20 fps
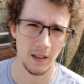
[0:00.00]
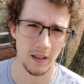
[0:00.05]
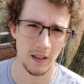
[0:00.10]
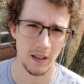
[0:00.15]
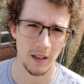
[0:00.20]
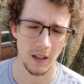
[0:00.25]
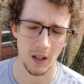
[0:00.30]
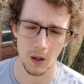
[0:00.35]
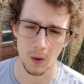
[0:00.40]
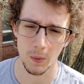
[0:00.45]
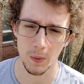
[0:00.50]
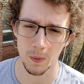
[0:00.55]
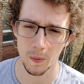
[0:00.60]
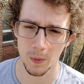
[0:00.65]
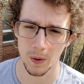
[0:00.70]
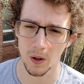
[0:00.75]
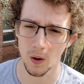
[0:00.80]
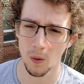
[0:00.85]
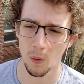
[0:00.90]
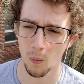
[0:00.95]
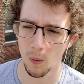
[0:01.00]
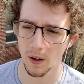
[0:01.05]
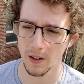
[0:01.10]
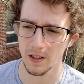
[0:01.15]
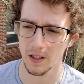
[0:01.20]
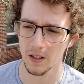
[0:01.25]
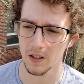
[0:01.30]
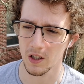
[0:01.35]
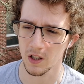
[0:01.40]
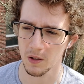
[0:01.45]
You know, we don't want
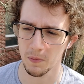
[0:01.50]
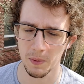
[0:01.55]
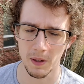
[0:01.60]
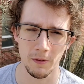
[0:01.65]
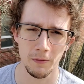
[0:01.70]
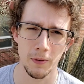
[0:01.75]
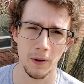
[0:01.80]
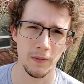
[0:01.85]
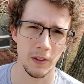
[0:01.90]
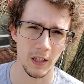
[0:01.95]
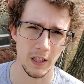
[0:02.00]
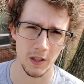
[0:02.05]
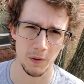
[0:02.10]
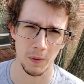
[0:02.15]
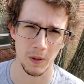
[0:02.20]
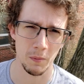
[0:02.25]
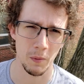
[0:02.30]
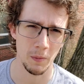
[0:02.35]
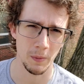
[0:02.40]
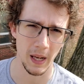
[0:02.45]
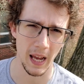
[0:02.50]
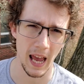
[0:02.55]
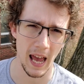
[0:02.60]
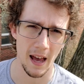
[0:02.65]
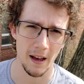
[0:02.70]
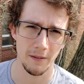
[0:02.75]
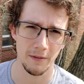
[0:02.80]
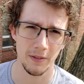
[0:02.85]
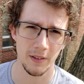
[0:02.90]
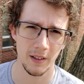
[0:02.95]
to just be frivolous with what we
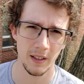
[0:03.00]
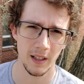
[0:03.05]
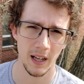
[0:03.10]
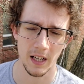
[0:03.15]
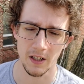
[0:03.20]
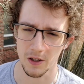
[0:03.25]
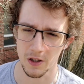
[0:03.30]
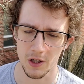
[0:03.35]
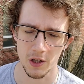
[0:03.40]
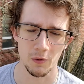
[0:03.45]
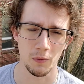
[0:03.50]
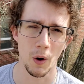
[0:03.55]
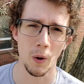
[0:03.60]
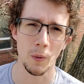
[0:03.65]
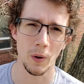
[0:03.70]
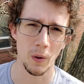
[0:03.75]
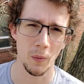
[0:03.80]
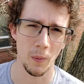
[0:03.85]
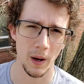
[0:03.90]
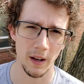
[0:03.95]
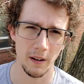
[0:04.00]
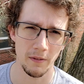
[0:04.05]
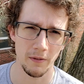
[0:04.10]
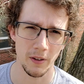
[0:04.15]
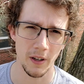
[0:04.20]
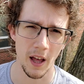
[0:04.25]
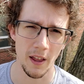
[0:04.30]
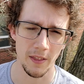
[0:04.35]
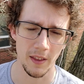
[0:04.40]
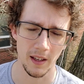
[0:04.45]
have and just throw it away
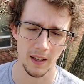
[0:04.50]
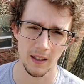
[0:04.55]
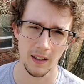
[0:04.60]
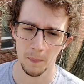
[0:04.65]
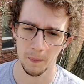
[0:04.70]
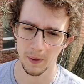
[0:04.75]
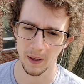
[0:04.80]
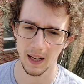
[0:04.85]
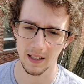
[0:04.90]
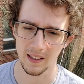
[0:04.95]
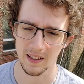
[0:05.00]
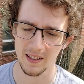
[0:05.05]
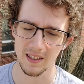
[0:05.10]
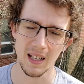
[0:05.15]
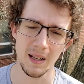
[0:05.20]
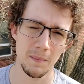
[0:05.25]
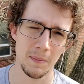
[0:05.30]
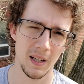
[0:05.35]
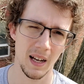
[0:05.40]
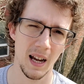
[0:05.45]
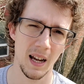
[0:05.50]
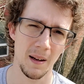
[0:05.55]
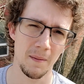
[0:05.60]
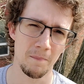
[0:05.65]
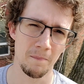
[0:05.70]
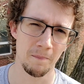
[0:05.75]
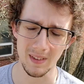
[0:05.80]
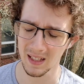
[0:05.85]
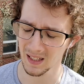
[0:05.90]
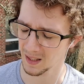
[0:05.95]
for nothing. But at the same time,
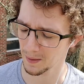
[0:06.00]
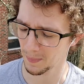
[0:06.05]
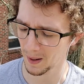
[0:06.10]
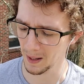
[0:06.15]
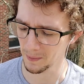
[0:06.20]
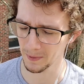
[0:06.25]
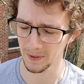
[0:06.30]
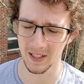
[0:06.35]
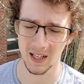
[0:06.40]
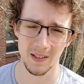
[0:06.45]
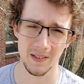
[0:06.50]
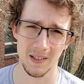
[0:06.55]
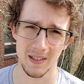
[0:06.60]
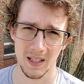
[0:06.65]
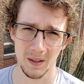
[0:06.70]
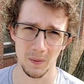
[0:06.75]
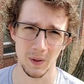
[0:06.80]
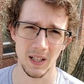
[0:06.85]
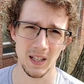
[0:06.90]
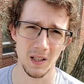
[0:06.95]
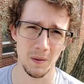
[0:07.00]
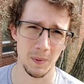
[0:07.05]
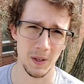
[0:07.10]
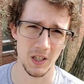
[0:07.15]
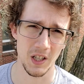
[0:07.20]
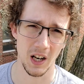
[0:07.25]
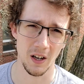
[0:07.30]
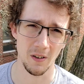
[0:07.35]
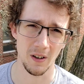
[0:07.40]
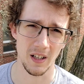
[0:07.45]
the Bible tells us that we need to be
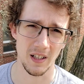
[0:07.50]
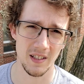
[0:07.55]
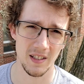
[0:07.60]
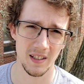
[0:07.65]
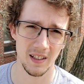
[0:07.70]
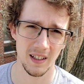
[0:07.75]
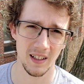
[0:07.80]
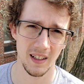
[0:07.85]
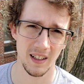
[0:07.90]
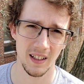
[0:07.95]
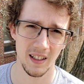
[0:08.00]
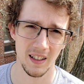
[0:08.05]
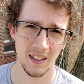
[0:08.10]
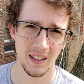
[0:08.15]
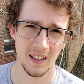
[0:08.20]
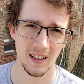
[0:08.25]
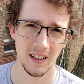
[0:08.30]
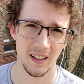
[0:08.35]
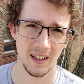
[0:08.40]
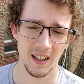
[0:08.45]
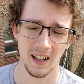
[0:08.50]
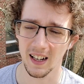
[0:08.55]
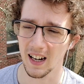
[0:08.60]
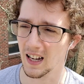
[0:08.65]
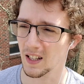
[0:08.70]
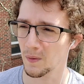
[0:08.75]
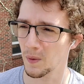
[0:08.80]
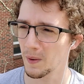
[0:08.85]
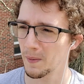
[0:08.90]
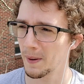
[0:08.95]
generous. And
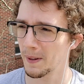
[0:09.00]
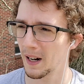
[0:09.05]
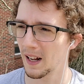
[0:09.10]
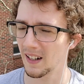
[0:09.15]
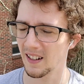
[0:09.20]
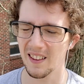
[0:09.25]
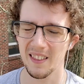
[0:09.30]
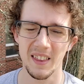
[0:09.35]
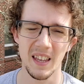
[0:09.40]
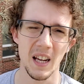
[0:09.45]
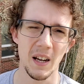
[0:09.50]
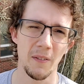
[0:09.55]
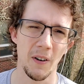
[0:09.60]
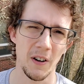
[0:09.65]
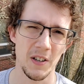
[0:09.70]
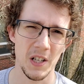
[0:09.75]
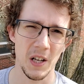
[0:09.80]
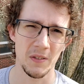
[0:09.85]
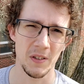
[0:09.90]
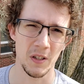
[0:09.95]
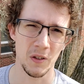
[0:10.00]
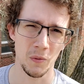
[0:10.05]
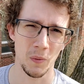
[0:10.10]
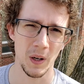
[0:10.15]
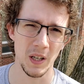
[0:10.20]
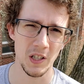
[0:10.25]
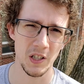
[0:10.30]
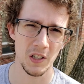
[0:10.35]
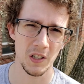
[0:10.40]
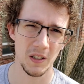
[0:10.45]
guys, we may not think of ourselves as
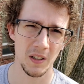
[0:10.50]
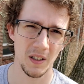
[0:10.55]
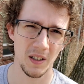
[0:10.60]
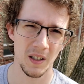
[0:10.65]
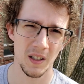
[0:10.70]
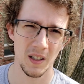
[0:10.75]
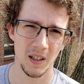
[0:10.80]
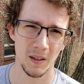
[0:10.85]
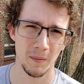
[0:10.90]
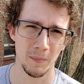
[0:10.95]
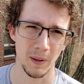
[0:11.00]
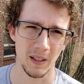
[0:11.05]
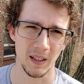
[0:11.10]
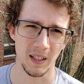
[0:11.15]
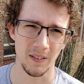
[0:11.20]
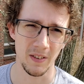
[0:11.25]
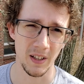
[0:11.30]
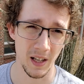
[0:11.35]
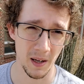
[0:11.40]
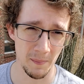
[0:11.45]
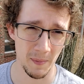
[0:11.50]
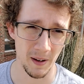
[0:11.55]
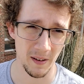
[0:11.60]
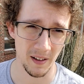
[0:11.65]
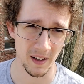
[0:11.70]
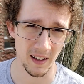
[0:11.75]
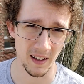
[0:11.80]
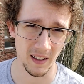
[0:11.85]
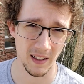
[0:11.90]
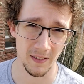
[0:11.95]
rich, but living in
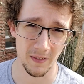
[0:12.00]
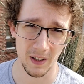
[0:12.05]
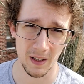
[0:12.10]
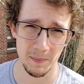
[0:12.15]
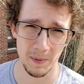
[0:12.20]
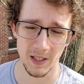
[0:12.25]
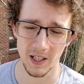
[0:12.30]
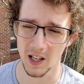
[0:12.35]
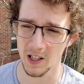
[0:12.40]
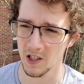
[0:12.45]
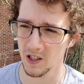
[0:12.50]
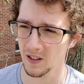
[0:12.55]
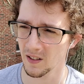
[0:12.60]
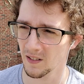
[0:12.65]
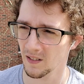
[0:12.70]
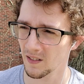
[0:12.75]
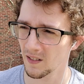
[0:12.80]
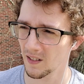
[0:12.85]
America, living in Metuchen,